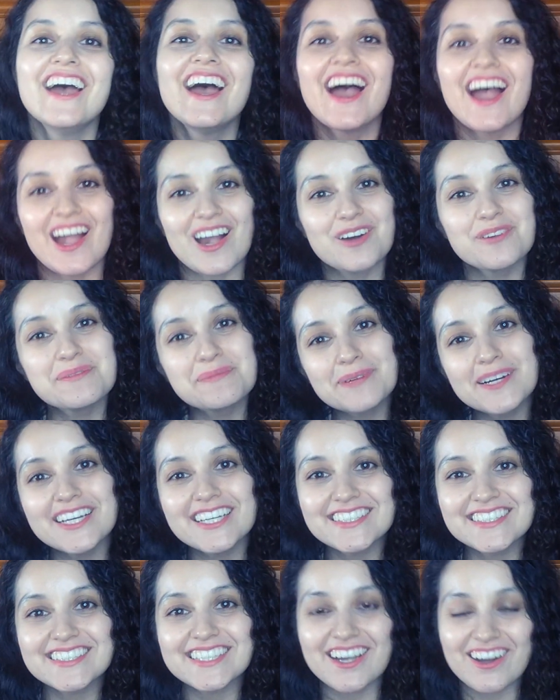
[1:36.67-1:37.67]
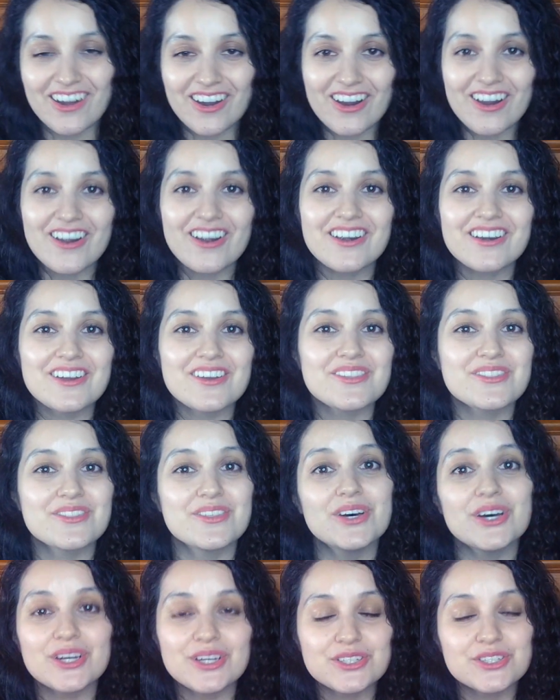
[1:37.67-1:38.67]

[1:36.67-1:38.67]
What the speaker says: Outputs are the